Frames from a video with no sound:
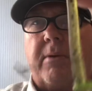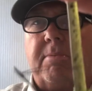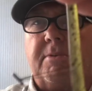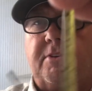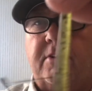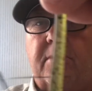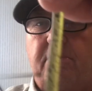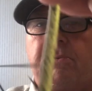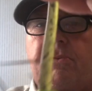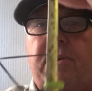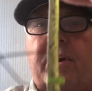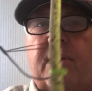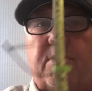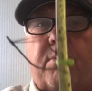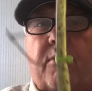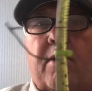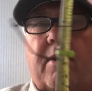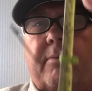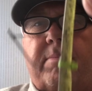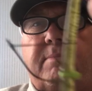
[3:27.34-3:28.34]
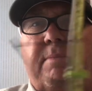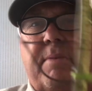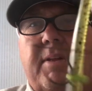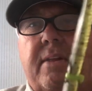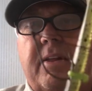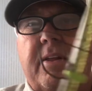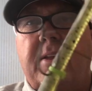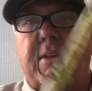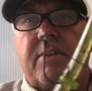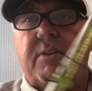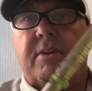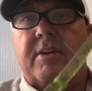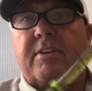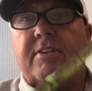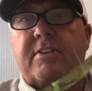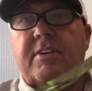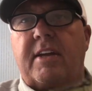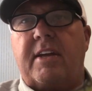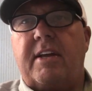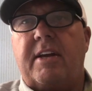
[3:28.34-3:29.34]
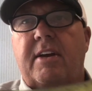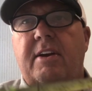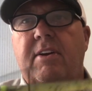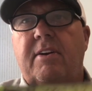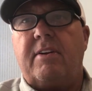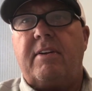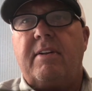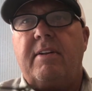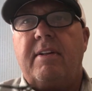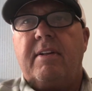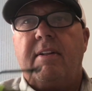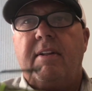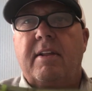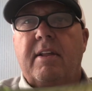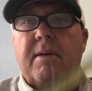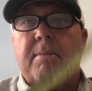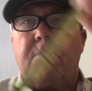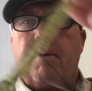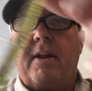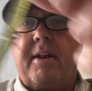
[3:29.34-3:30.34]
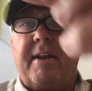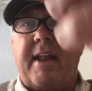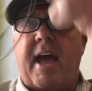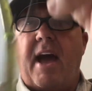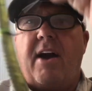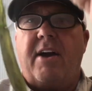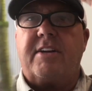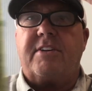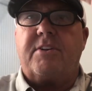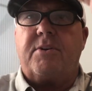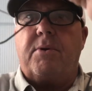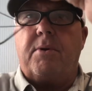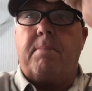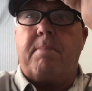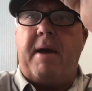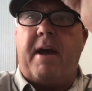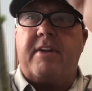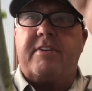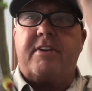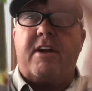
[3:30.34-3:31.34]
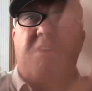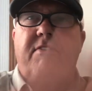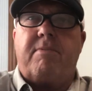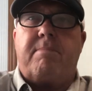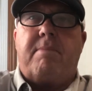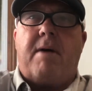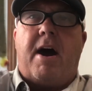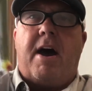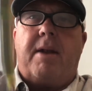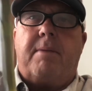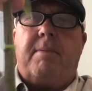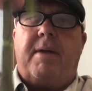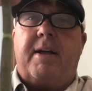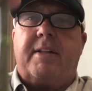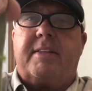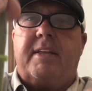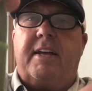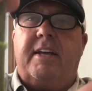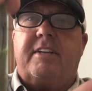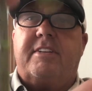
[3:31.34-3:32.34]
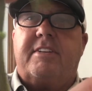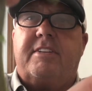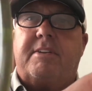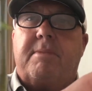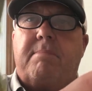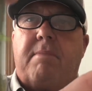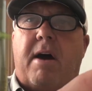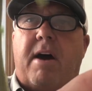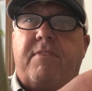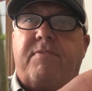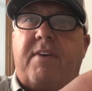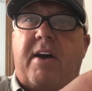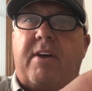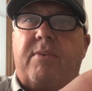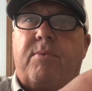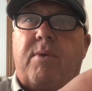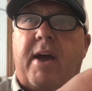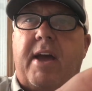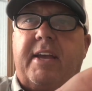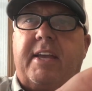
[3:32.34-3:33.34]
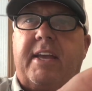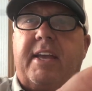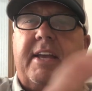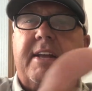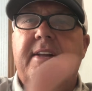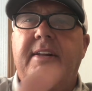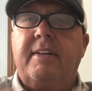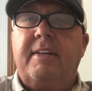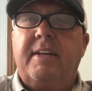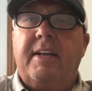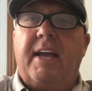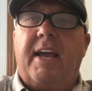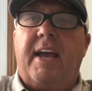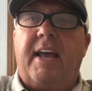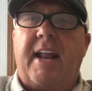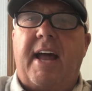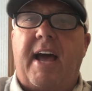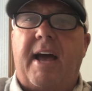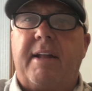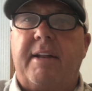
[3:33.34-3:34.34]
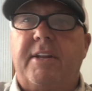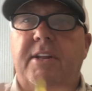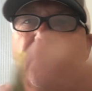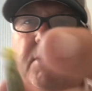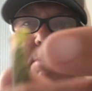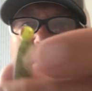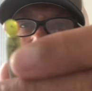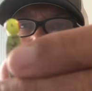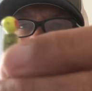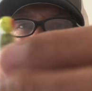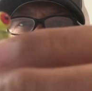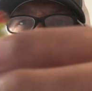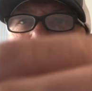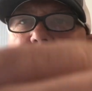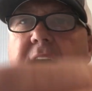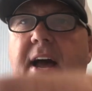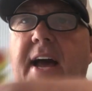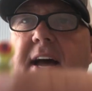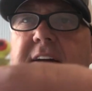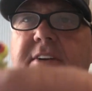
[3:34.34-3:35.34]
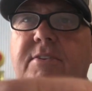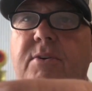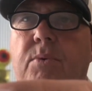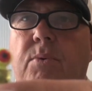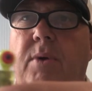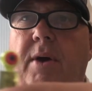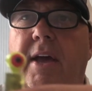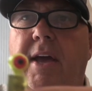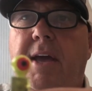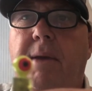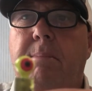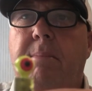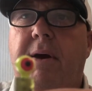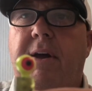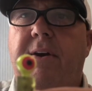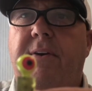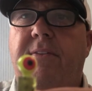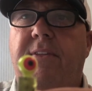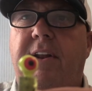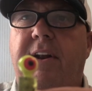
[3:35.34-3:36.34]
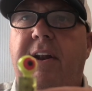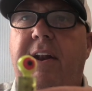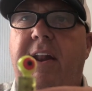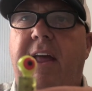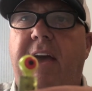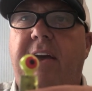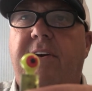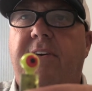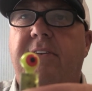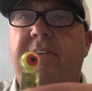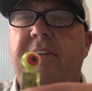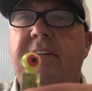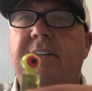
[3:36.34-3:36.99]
a zoom trick worm, you can see here. But now it's going to bounce off the bottom like this. It's a modified Whacky. And I do believe those eyes are way better than a nail.